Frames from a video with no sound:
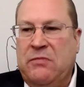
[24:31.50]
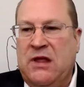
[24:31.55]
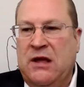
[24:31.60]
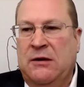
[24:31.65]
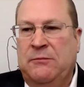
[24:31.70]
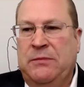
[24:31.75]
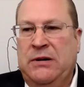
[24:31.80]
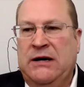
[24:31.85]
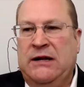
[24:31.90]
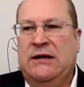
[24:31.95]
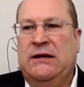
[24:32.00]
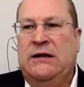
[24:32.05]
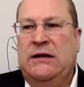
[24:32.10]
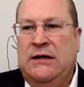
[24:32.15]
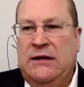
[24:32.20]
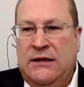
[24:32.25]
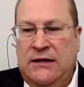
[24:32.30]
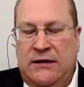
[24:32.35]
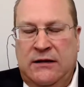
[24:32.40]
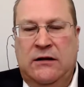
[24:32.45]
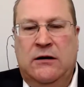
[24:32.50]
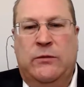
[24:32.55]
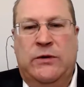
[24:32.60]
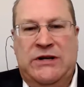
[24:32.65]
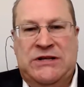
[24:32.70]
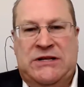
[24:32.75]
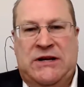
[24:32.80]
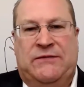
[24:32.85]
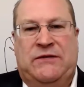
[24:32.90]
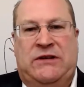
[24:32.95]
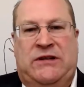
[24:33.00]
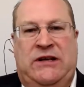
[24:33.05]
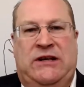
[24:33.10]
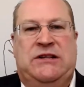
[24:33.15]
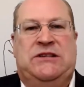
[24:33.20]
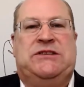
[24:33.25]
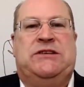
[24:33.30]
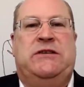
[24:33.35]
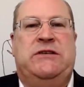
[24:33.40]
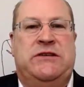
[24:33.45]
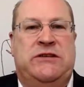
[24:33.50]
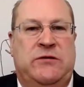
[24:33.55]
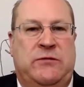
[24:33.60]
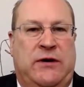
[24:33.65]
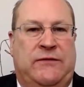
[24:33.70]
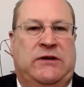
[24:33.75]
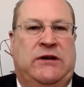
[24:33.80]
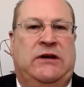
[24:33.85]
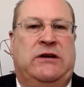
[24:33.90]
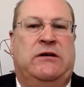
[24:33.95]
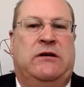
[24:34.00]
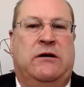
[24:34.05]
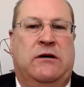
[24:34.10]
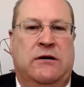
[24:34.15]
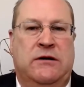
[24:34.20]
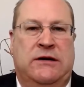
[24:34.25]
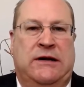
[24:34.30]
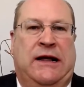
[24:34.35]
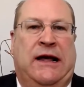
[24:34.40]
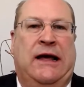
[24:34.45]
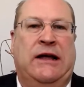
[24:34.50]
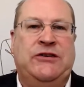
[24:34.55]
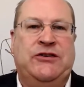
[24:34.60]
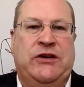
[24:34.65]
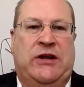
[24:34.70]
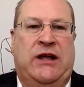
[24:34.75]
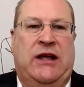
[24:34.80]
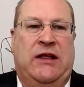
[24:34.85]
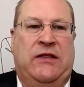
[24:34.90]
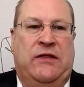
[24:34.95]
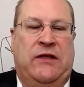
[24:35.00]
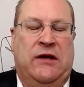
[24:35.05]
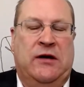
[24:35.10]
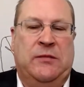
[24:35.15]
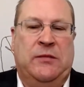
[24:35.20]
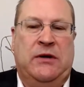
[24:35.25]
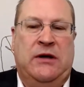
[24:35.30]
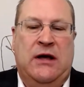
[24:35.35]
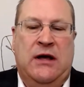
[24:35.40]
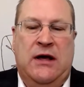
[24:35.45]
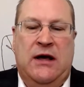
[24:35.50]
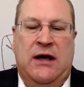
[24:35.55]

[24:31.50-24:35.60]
But we just have to take it seriously. We have to hit it hard and educate them.